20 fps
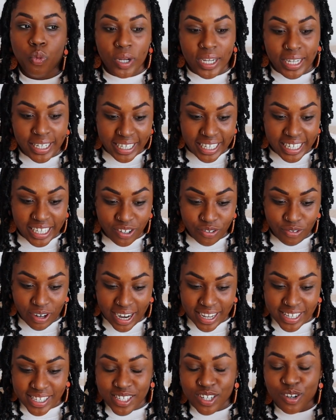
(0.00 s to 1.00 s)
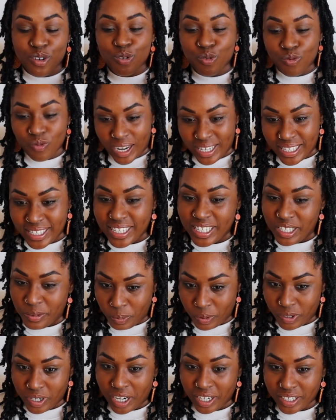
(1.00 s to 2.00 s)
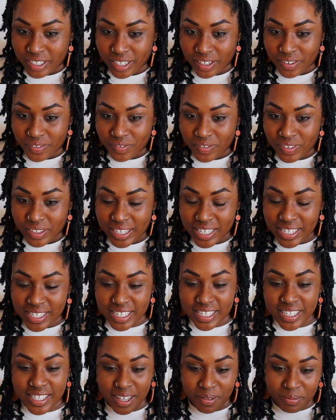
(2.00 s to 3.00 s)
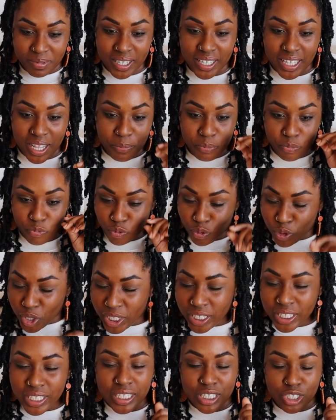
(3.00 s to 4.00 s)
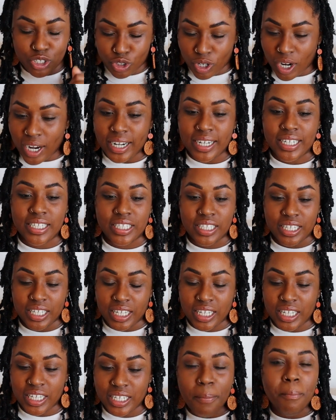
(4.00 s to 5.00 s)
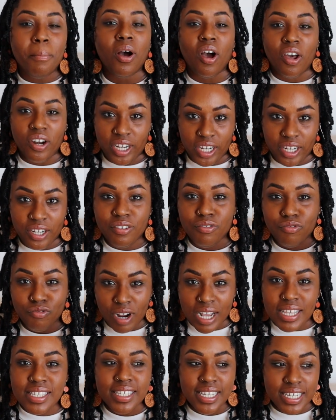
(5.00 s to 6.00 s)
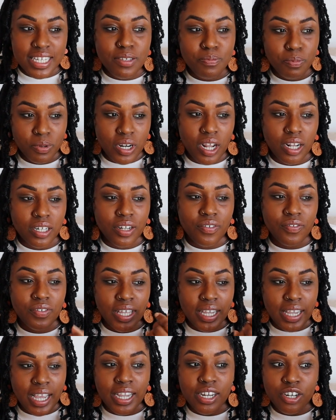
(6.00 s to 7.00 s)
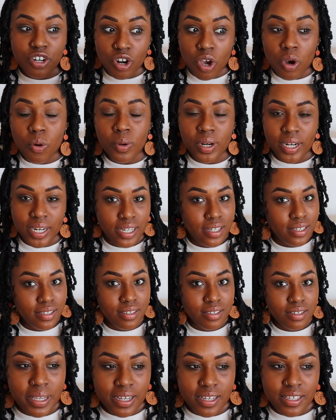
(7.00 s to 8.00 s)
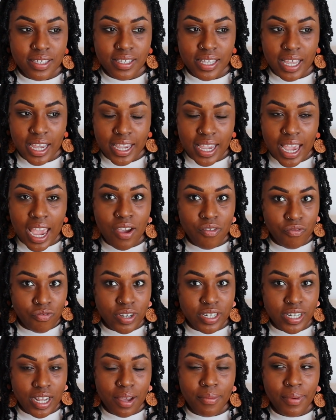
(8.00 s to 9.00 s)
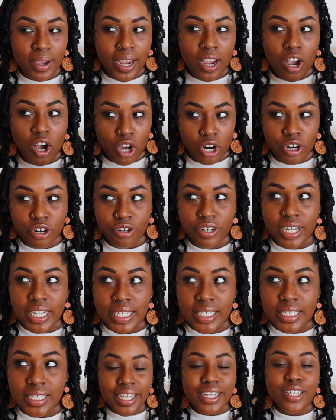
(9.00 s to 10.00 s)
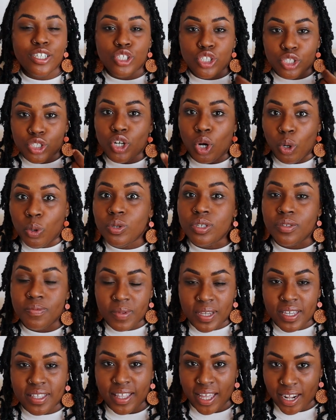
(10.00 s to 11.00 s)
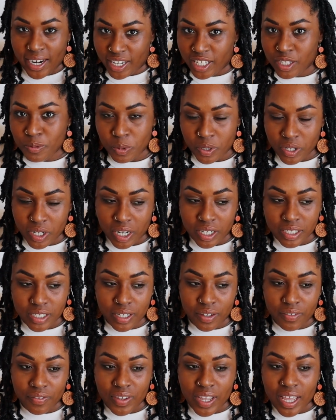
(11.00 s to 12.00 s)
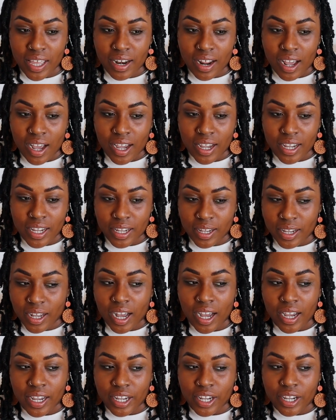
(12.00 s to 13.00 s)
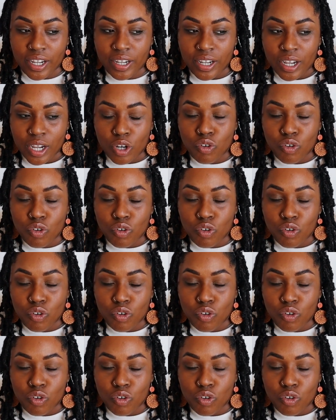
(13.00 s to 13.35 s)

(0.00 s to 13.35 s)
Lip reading: We need rest. Rest is productive. This is something I'm really trying to embody. Rest is productive. Like, I know it is, because like every time I honor it, it shows me that it's productive, and I